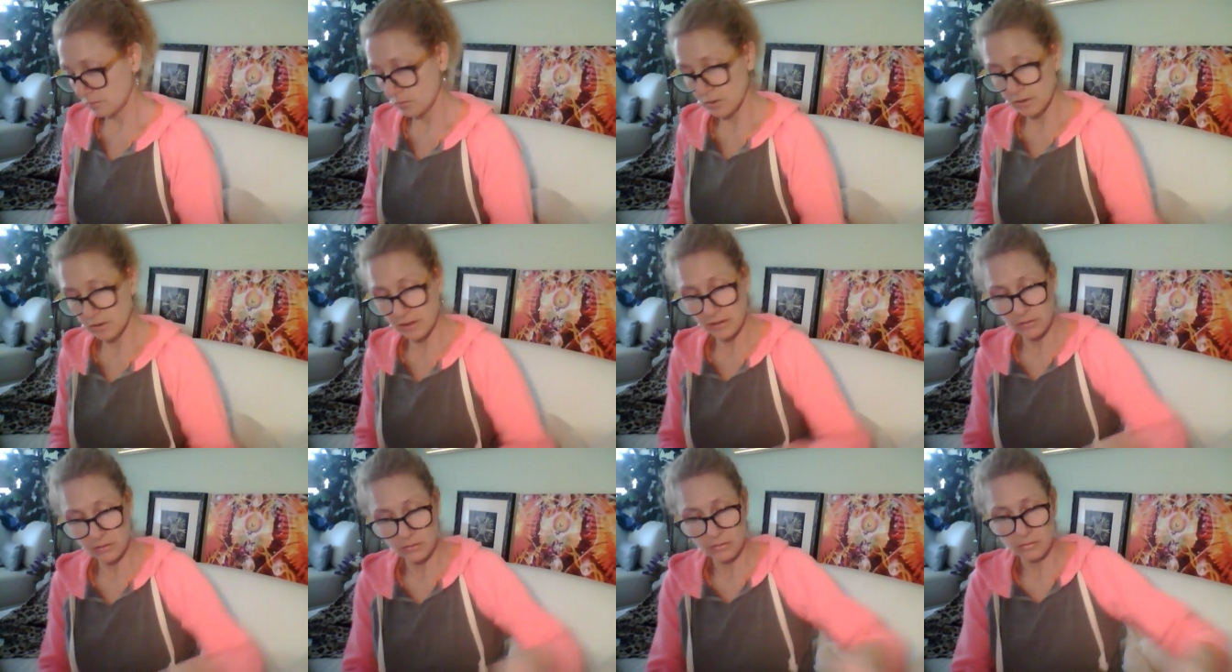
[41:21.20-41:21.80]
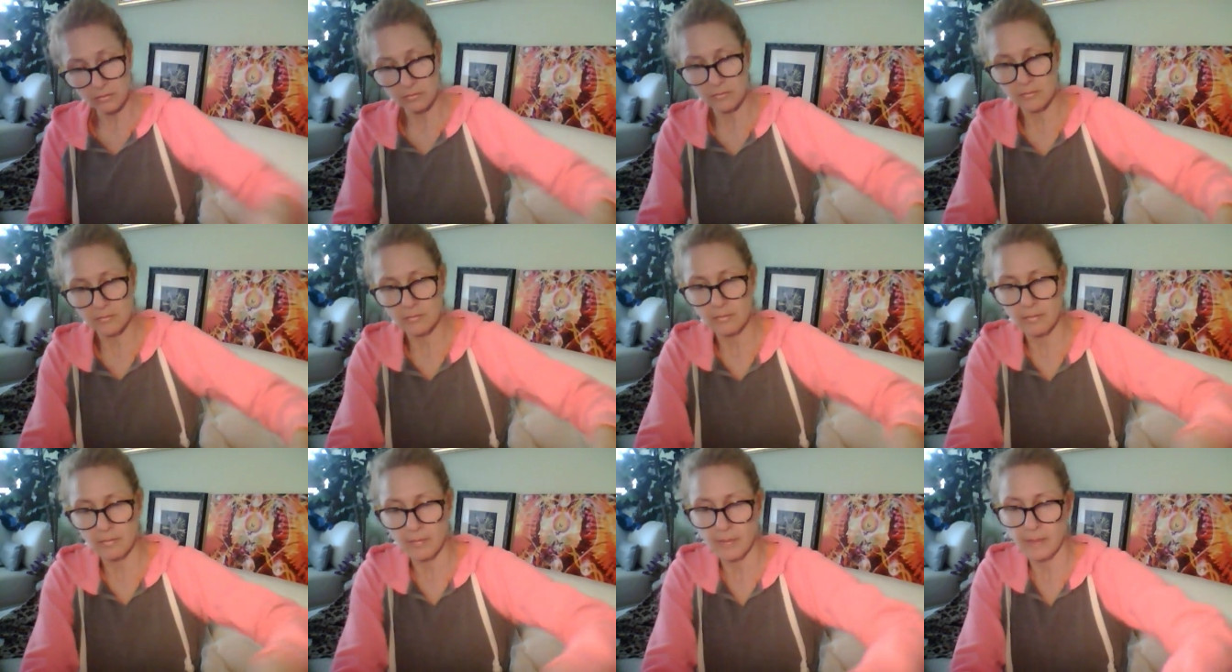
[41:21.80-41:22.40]
One
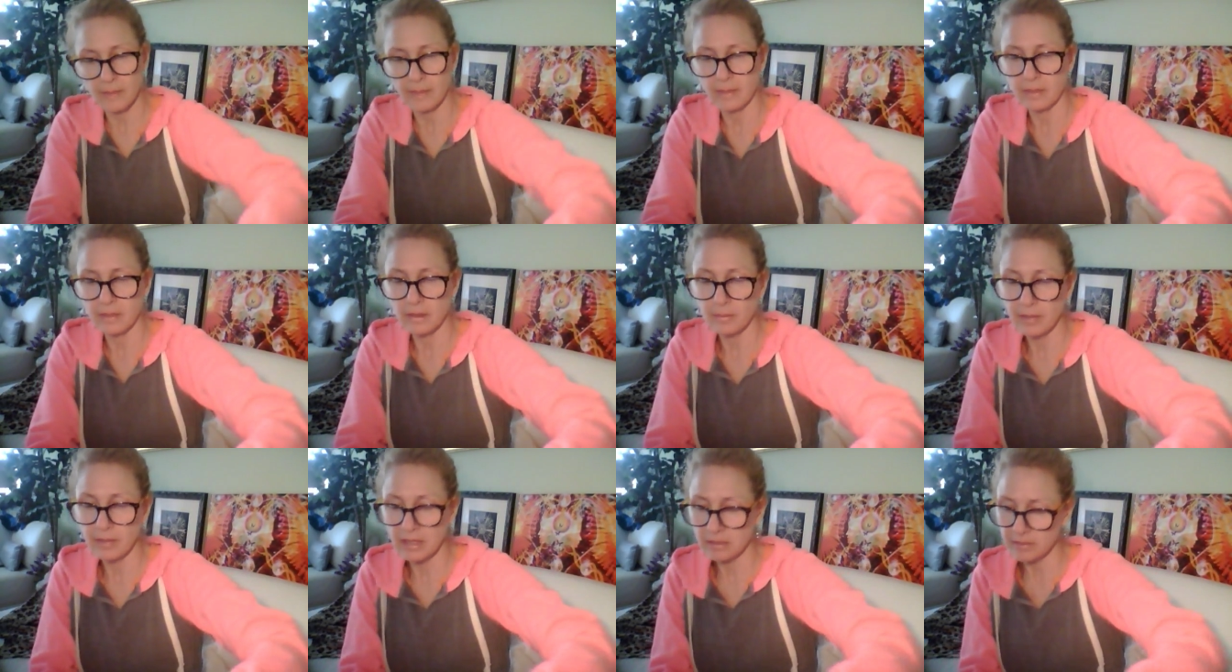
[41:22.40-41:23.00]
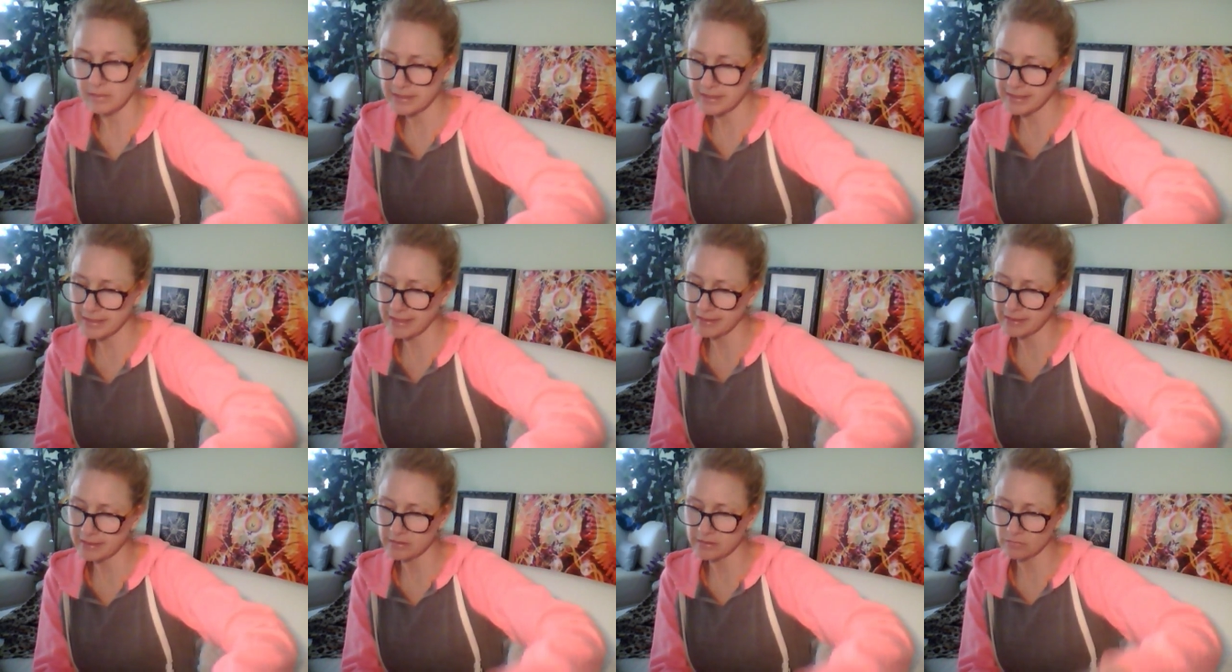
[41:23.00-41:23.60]
each. The bottom of the
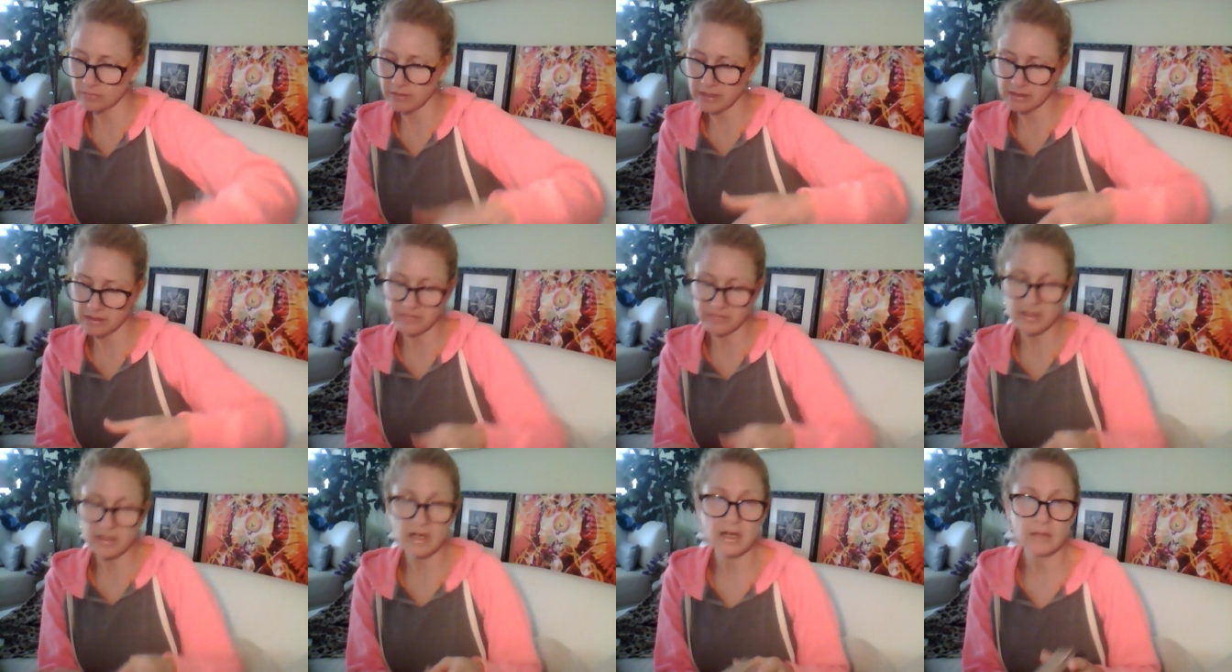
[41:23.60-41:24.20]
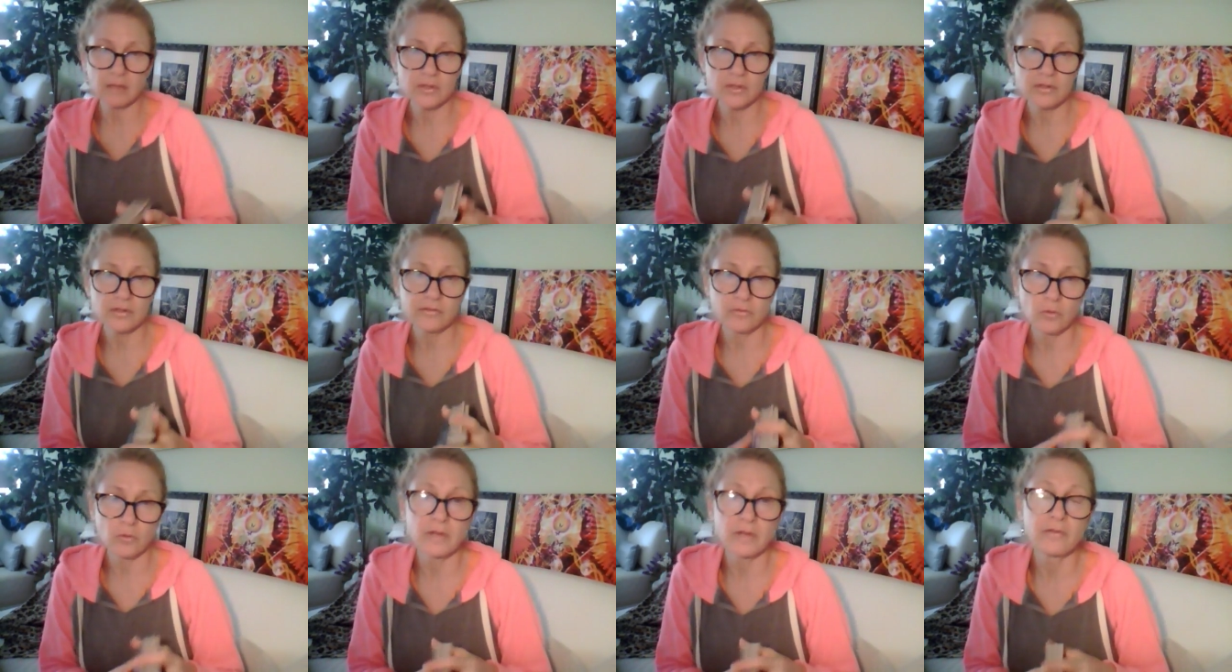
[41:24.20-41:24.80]
deck is Rings of Time, which is
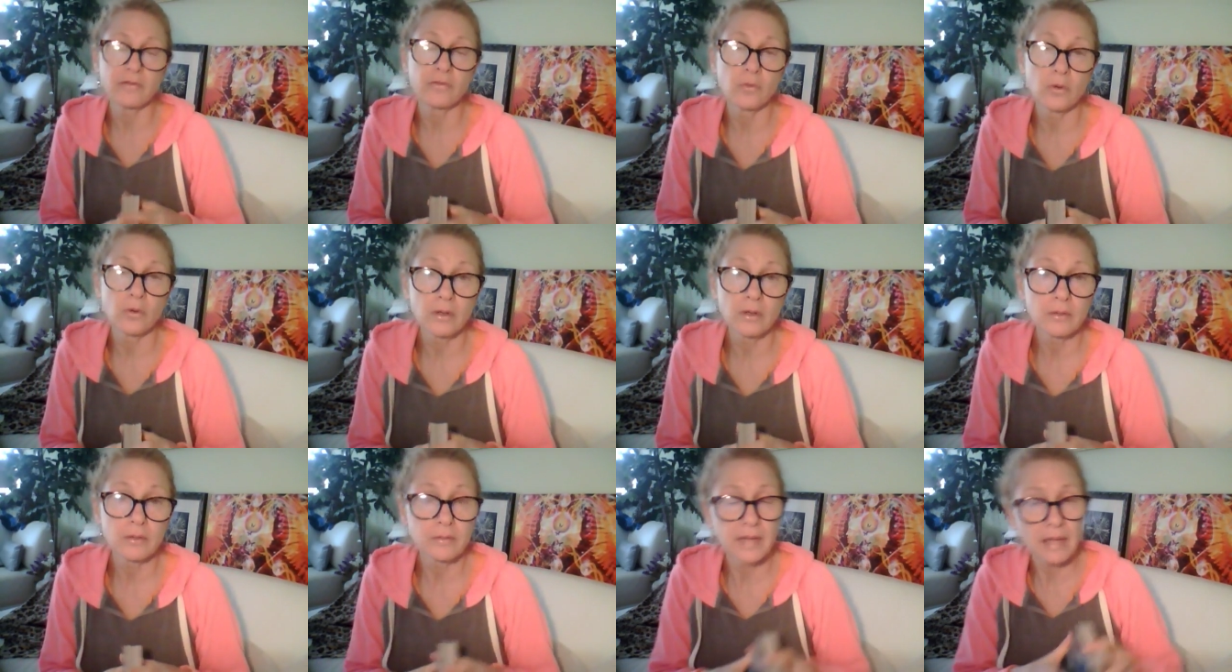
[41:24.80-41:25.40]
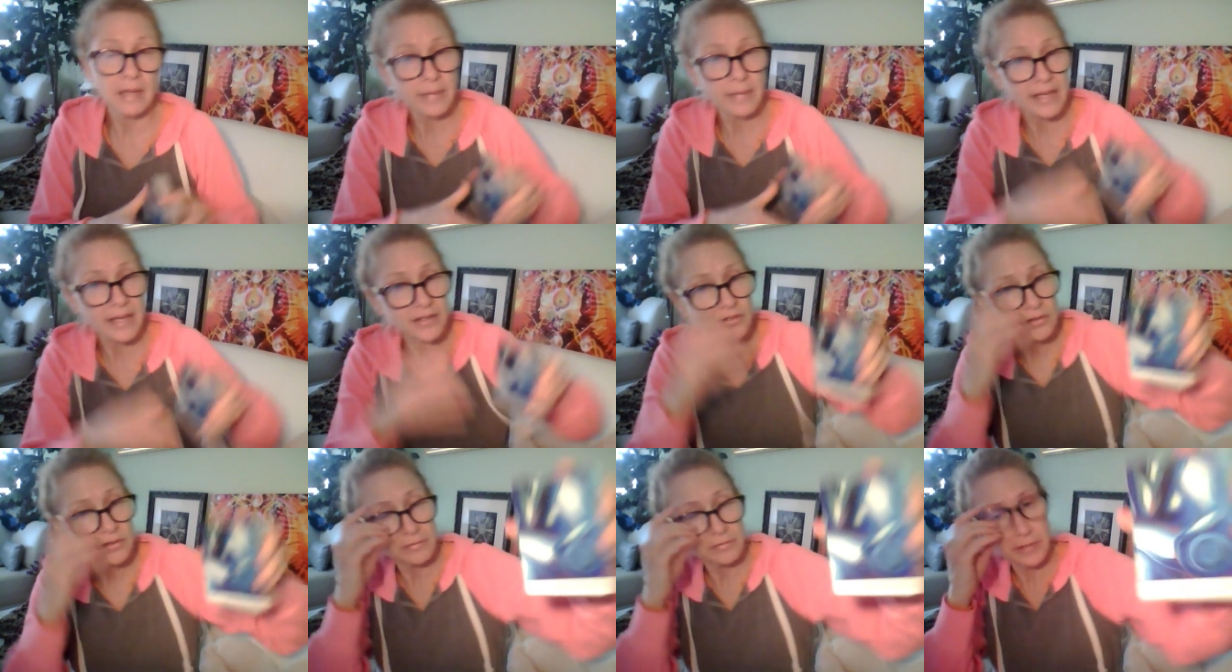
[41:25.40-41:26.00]
forty-four, that
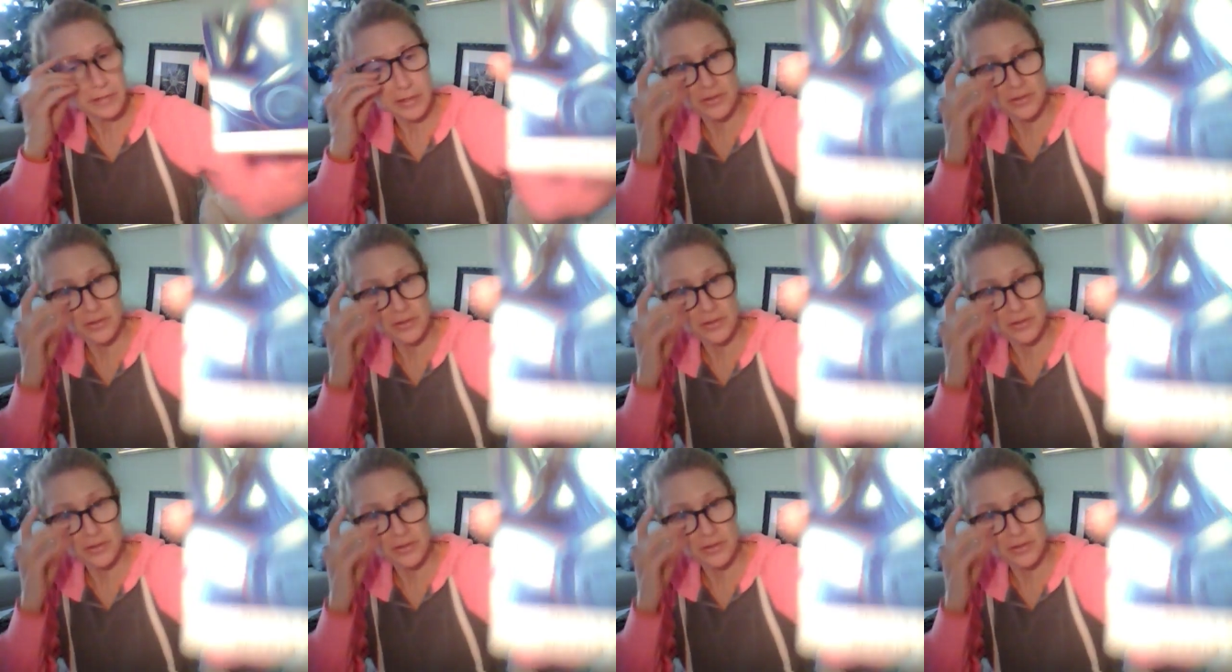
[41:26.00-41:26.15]
mastering of